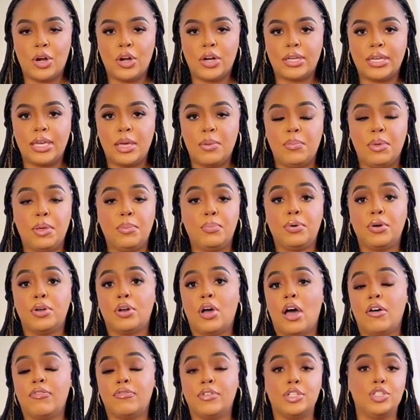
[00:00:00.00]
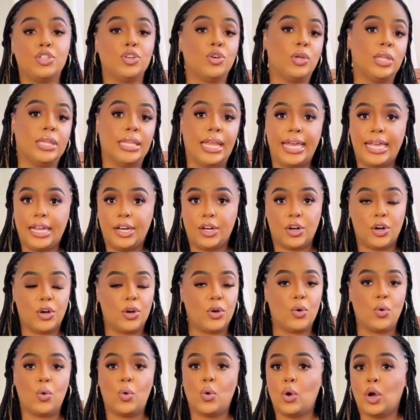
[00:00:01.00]
His public image,
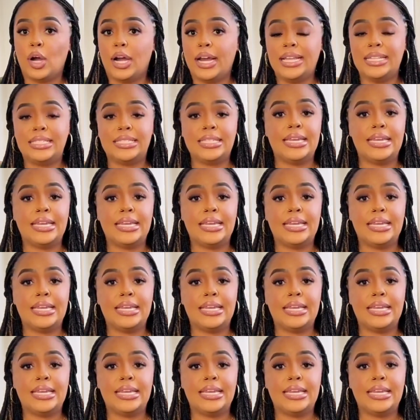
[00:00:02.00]
however,